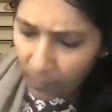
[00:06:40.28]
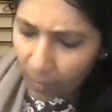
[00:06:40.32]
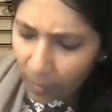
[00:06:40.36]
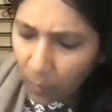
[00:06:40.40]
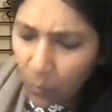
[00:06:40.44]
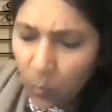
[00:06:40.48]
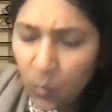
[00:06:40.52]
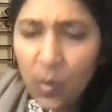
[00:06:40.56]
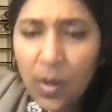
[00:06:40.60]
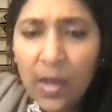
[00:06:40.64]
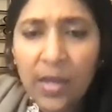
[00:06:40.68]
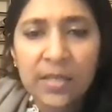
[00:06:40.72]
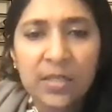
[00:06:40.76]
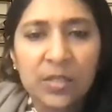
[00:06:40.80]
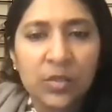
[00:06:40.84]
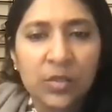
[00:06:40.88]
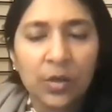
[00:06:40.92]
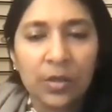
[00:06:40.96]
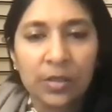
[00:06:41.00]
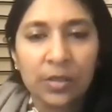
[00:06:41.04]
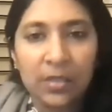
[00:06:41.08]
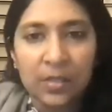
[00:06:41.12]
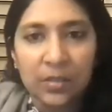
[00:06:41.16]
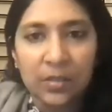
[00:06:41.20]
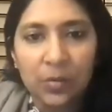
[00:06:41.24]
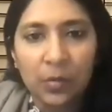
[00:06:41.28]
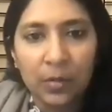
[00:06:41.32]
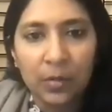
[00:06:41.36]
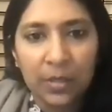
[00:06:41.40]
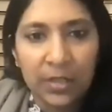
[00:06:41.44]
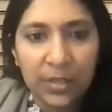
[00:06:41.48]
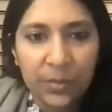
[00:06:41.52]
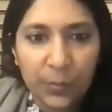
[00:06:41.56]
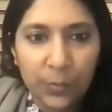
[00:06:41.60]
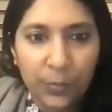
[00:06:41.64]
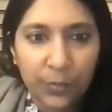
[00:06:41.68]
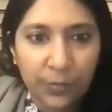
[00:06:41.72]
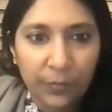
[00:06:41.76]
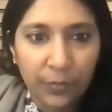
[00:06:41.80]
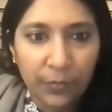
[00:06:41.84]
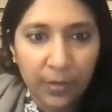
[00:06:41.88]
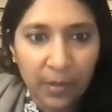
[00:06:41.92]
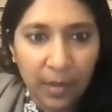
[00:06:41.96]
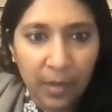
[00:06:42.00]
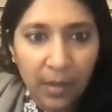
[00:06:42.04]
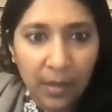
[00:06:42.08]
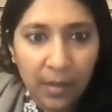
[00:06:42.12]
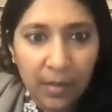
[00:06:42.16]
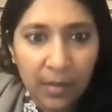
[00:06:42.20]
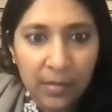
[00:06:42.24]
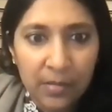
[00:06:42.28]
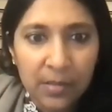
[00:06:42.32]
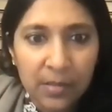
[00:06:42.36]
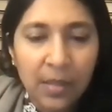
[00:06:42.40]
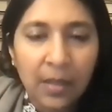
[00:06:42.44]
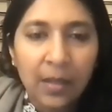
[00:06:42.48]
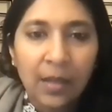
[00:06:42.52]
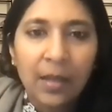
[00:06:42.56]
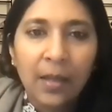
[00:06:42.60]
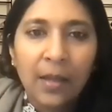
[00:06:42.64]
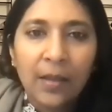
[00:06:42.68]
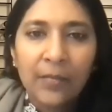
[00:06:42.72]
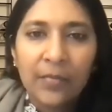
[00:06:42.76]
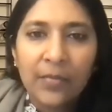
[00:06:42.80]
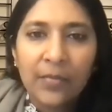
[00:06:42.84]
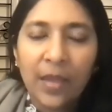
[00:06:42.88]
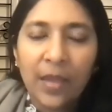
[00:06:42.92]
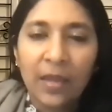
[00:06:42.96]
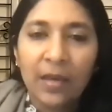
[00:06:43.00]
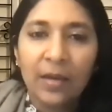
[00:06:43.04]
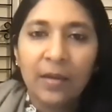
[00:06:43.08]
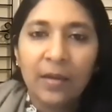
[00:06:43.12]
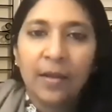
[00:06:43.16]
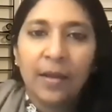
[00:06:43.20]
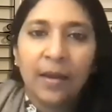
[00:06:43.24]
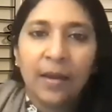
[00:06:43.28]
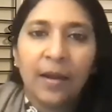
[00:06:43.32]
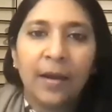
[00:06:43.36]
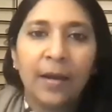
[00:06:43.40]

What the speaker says: who has taught us all these beautiful things, then